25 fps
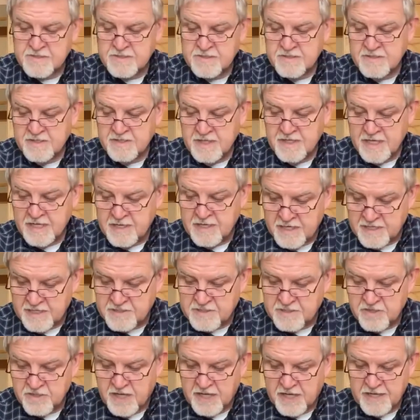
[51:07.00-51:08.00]
in his
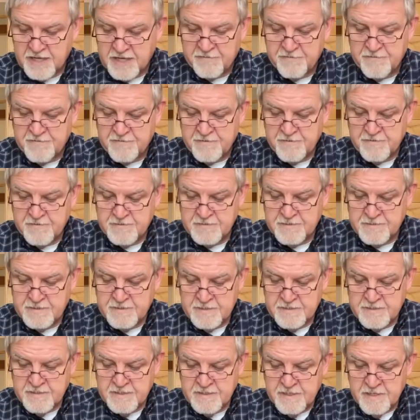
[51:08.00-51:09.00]
life.
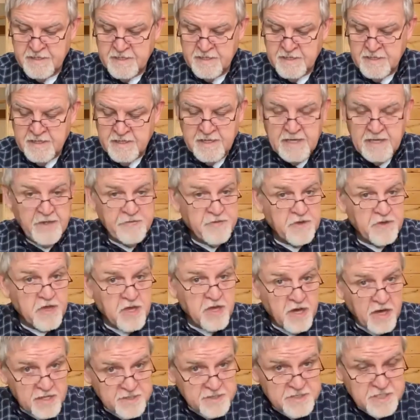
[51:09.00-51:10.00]
And the
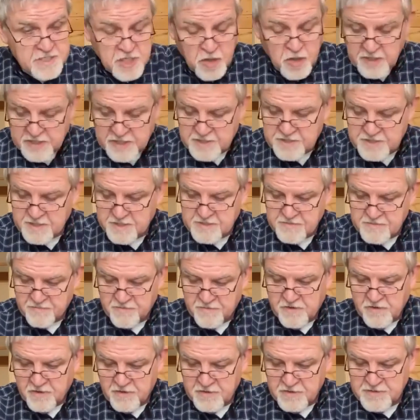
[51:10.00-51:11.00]
consequences, of
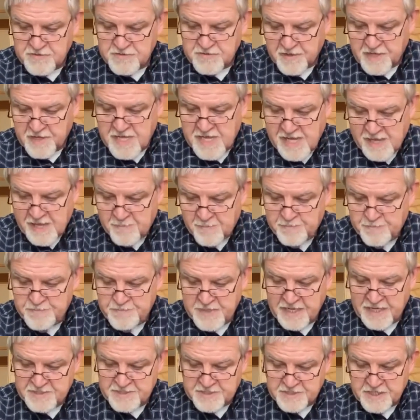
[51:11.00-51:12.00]
course, for him
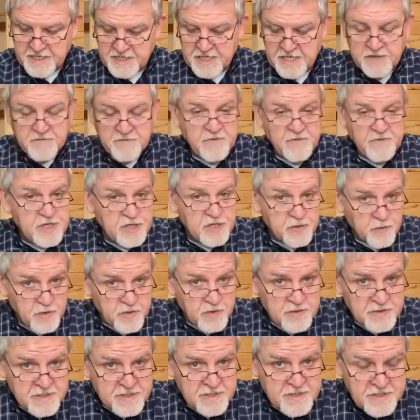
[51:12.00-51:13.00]
as an
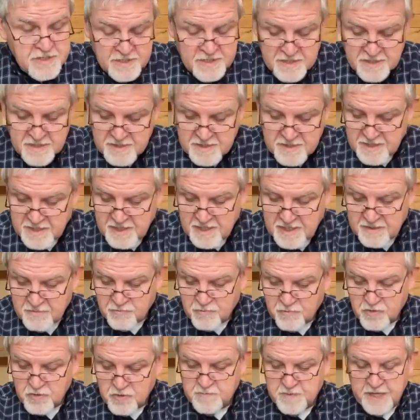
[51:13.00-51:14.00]
individual uh,
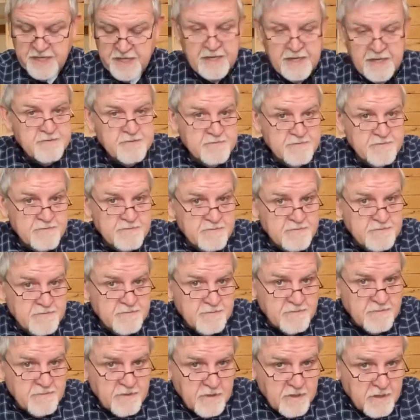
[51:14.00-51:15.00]
would be
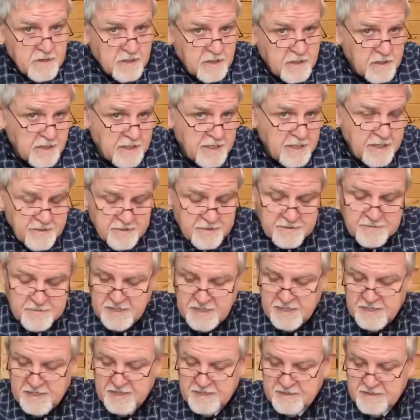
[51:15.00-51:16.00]
clear.
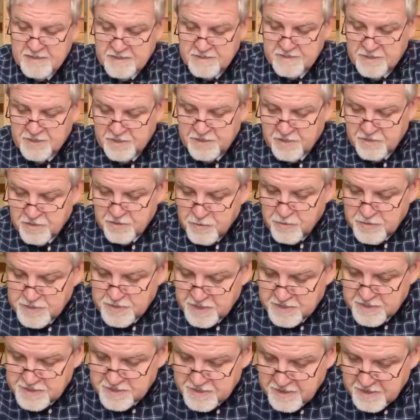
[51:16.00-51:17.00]
Uh, he's going to lose
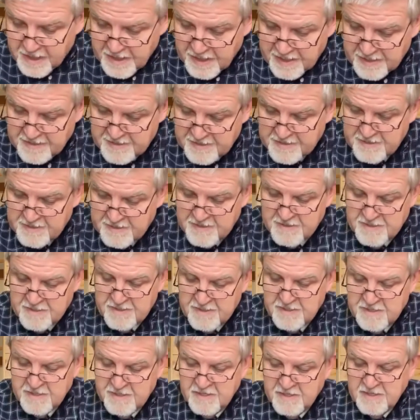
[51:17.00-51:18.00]
his sight.
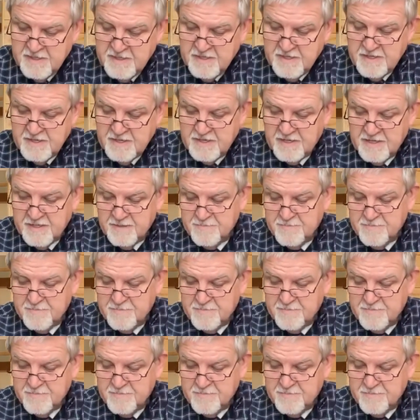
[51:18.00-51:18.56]
Um,